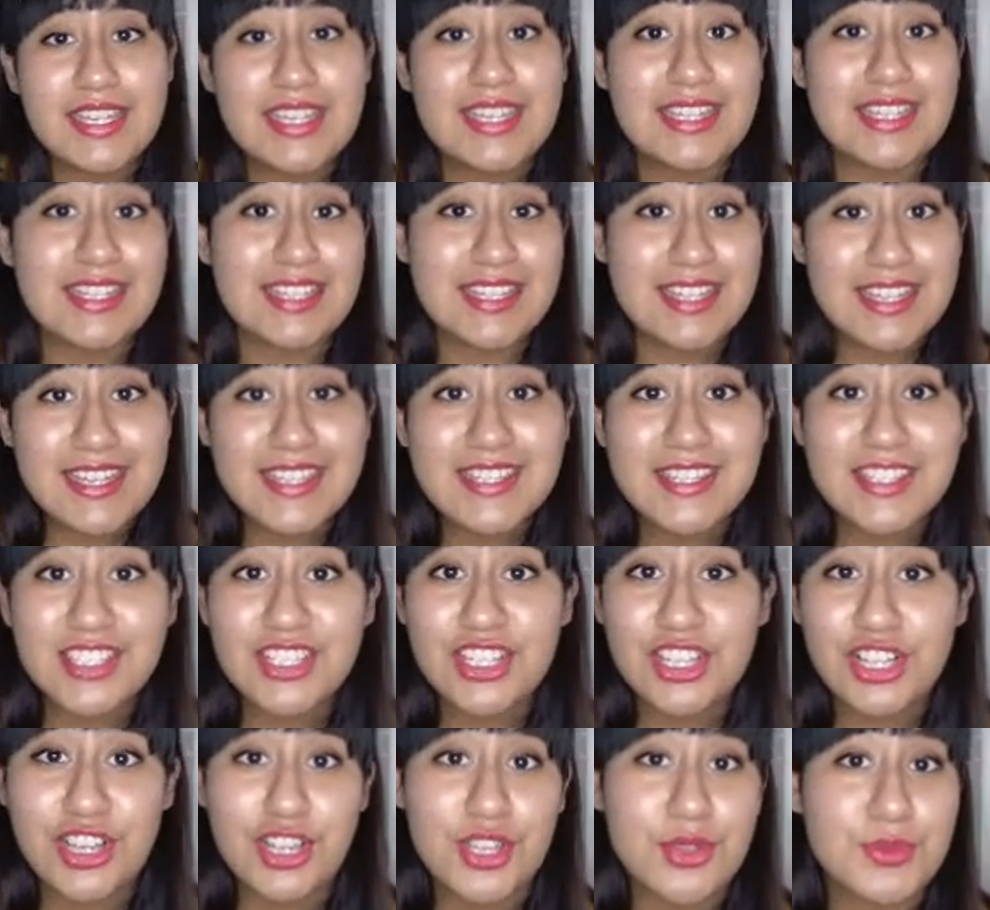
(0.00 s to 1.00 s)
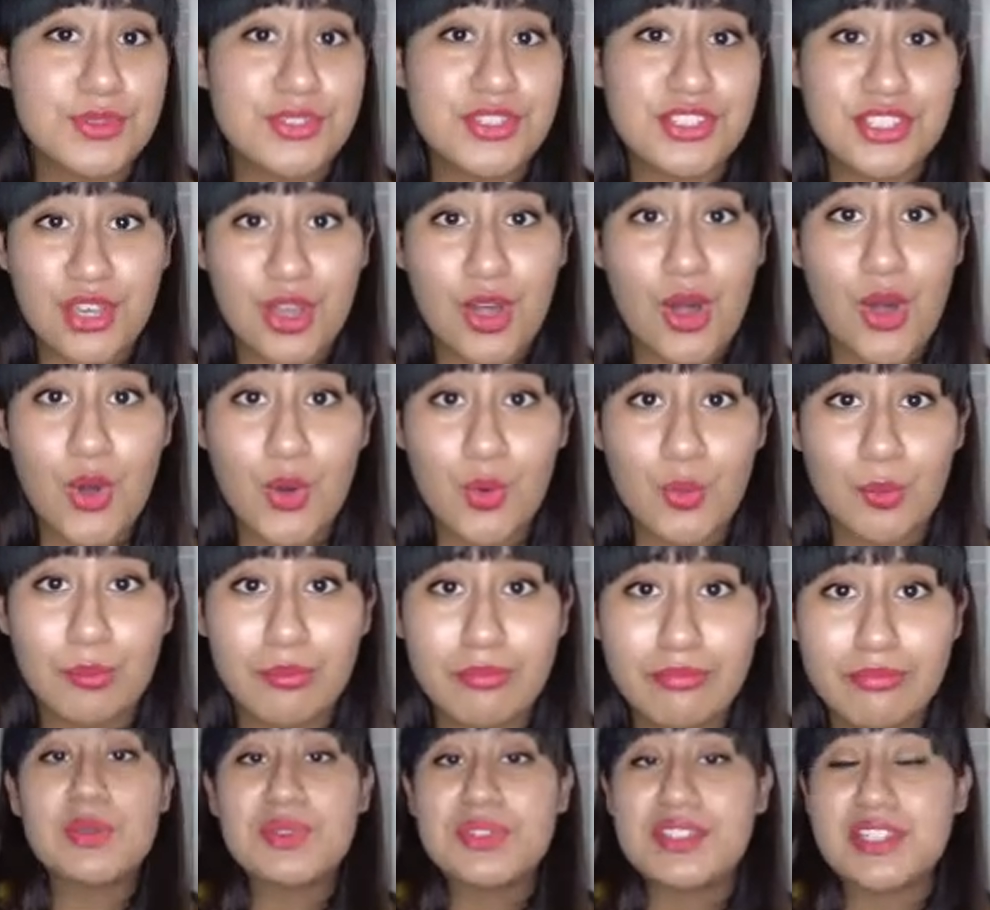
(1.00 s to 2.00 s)
It hits close to home.
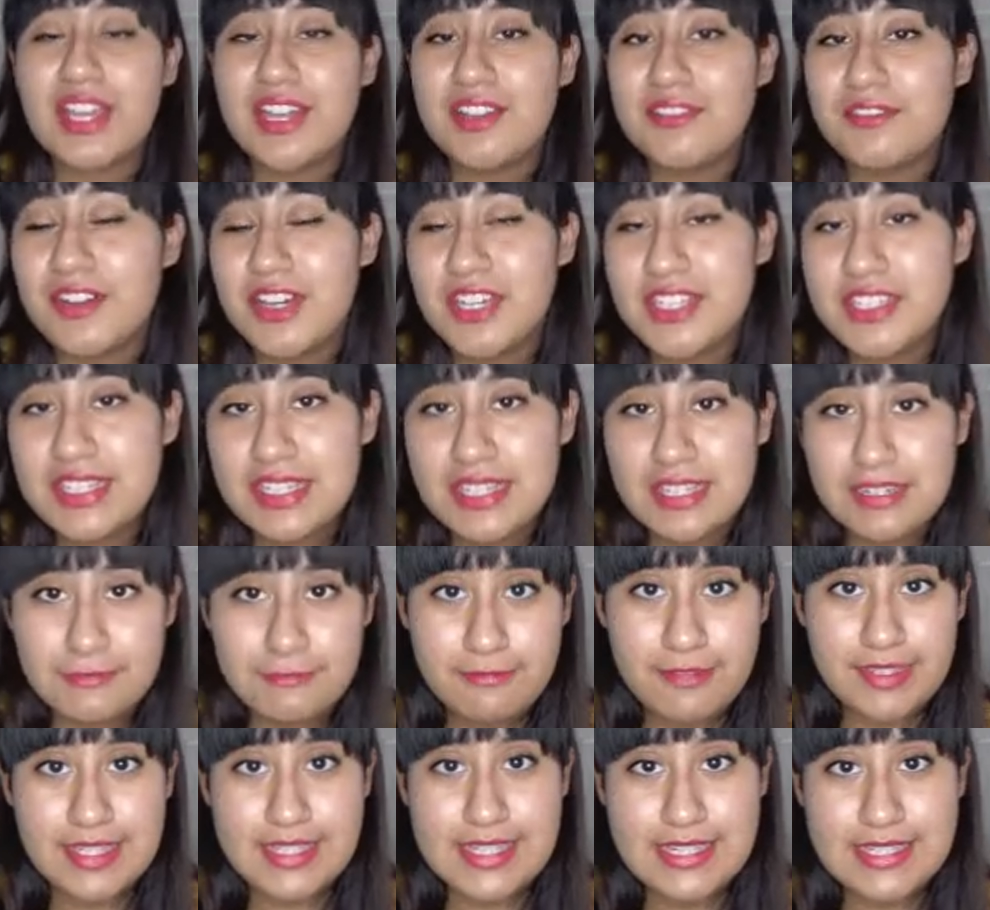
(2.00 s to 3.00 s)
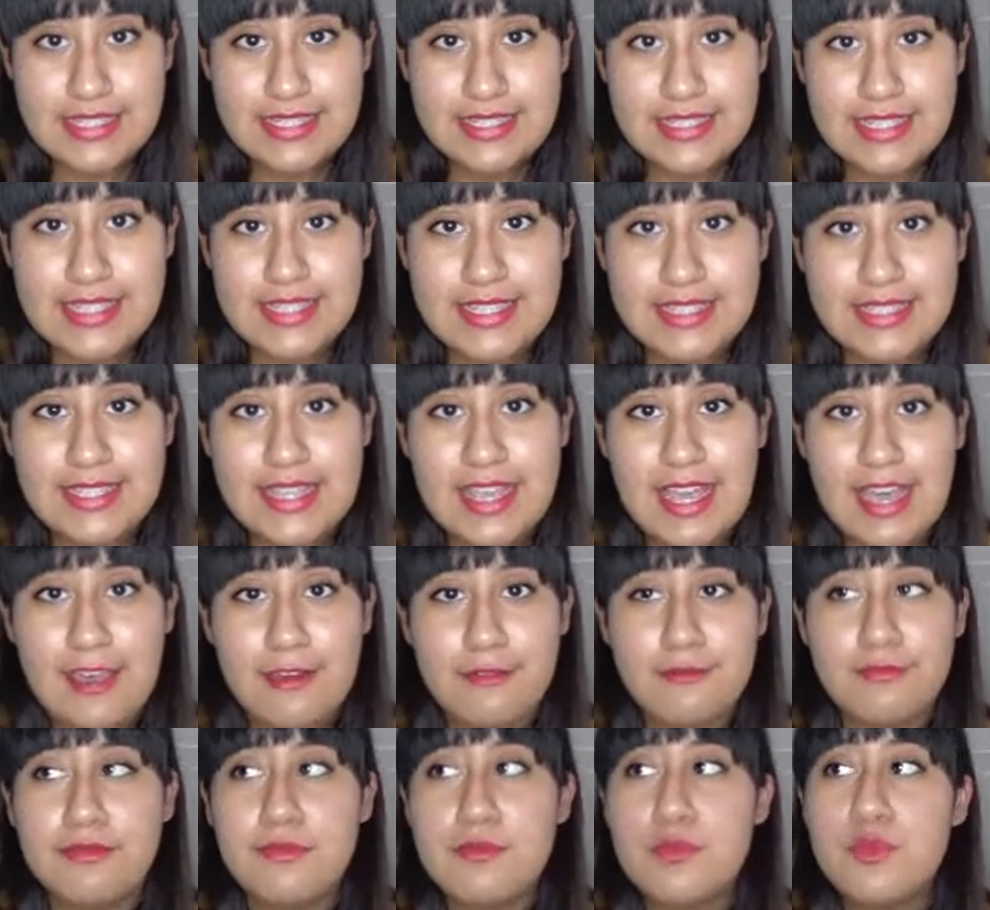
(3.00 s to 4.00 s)
Most sci-fis and fantasies
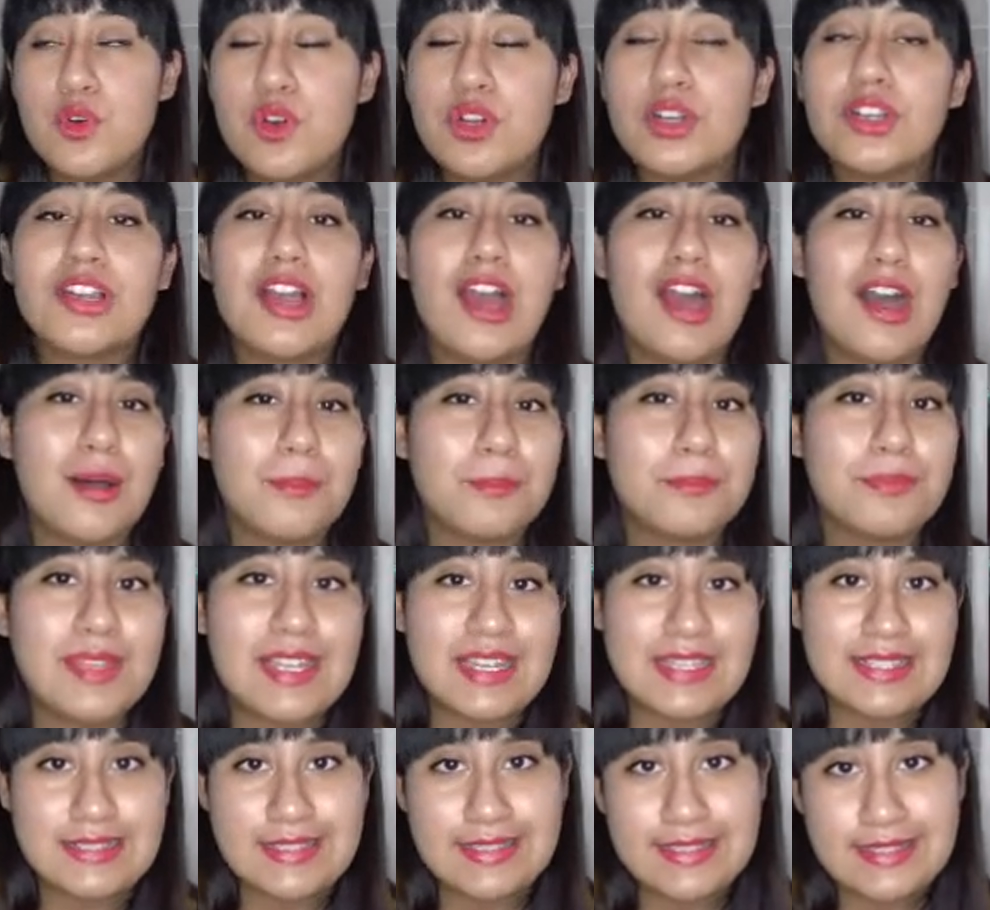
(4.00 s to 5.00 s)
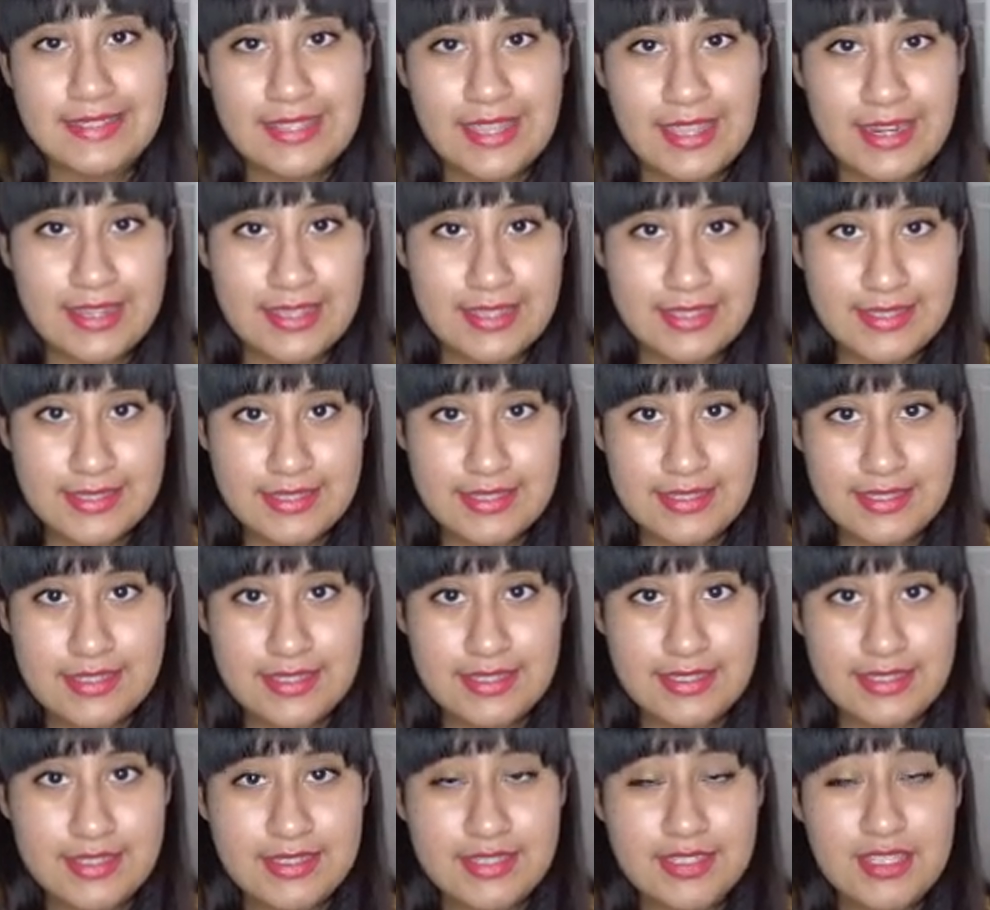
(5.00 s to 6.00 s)
have more complex inciting
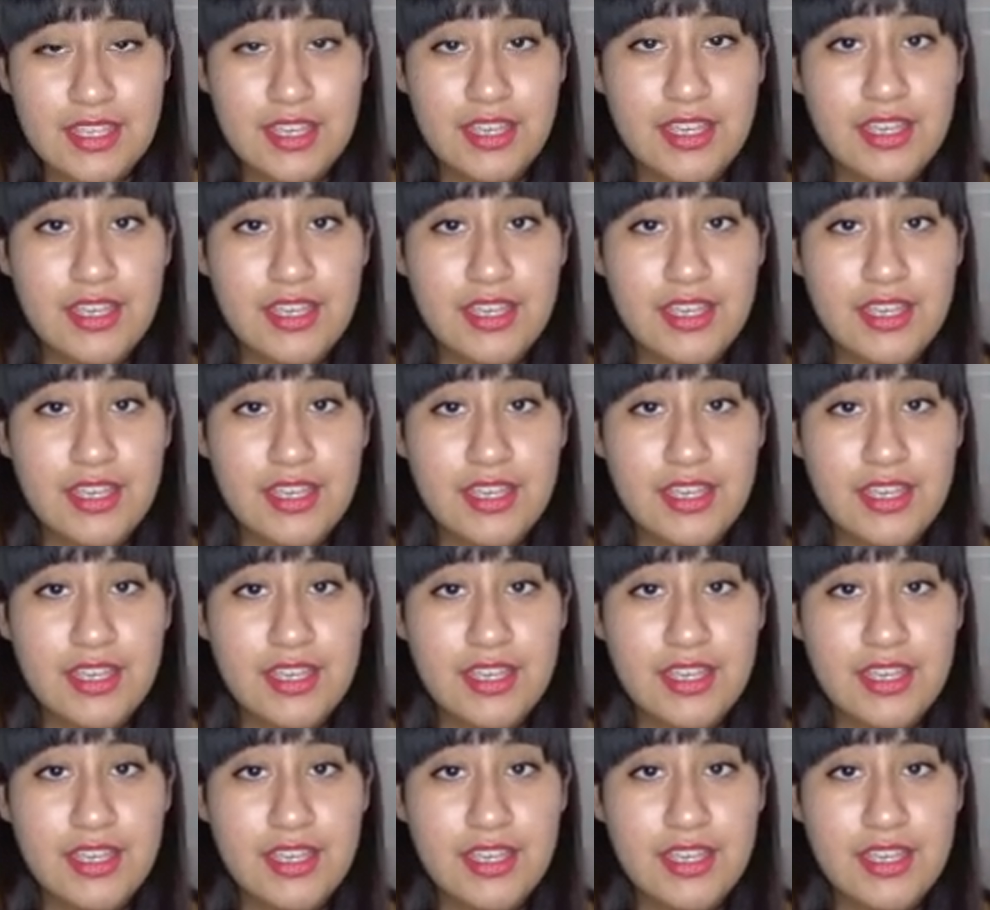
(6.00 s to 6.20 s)
incidents,